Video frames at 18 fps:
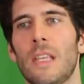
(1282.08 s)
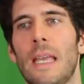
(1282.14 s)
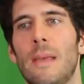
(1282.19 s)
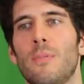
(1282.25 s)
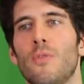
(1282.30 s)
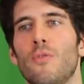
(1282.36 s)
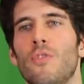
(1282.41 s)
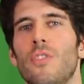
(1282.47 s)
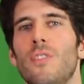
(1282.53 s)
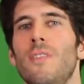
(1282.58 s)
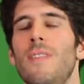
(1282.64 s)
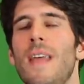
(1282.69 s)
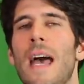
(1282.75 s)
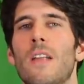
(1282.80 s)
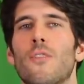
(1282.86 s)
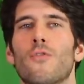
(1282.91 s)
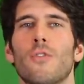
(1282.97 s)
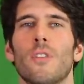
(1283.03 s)
types are just
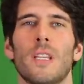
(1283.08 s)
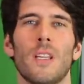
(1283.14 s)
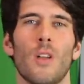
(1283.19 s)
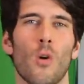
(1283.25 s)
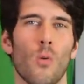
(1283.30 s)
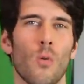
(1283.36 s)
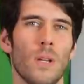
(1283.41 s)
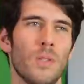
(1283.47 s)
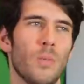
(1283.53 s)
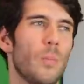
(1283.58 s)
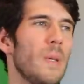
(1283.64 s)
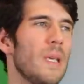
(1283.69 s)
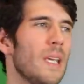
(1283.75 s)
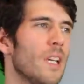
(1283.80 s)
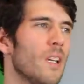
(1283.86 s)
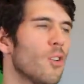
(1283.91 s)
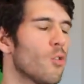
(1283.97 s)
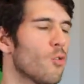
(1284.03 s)
naturally always
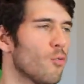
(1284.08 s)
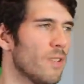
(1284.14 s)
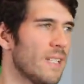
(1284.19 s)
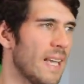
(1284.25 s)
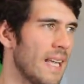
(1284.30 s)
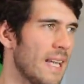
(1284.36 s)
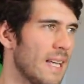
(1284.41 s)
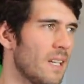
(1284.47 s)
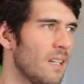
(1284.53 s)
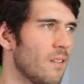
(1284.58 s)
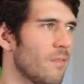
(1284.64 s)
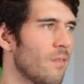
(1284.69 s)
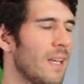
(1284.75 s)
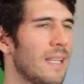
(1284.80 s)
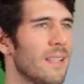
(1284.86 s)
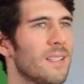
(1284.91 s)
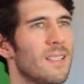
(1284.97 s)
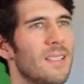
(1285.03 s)
being creative
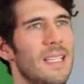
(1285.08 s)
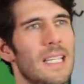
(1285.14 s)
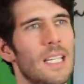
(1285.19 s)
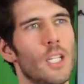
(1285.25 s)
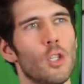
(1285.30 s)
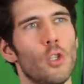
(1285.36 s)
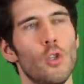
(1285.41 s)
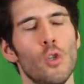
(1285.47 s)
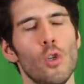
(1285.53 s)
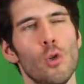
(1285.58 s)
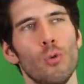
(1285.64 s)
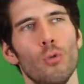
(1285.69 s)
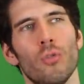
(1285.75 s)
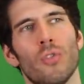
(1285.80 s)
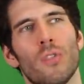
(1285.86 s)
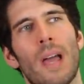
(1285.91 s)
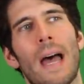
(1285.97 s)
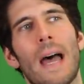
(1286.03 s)
and seeing new
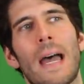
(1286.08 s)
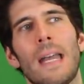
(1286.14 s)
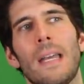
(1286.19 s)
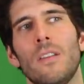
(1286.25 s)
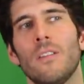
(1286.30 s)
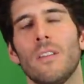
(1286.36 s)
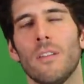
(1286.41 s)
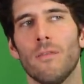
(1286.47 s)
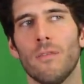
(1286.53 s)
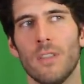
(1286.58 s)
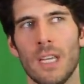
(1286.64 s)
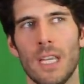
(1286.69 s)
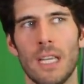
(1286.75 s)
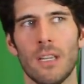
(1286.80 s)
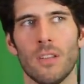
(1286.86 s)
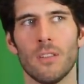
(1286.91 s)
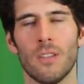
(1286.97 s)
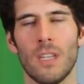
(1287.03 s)
sides of
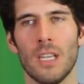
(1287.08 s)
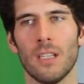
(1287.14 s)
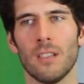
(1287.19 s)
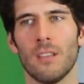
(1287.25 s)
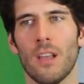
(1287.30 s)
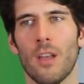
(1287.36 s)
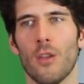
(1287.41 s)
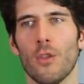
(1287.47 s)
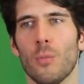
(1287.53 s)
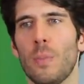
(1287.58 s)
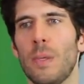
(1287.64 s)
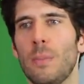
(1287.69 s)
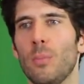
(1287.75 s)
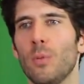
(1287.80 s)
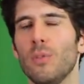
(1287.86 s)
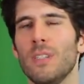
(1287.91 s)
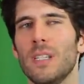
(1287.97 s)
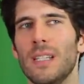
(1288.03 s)
things, things that other
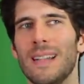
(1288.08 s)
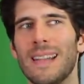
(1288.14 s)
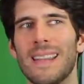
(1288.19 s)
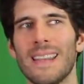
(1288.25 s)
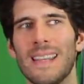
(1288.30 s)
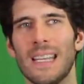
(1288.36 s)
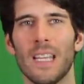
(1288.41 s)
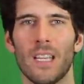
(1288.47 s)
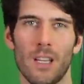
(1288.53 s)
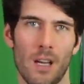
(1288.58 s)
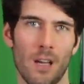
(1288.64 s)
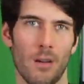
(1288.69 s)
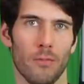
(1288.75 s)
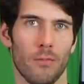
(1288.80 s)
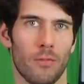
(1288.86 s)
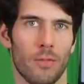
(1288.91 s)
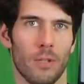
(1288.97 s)
people didn't think of.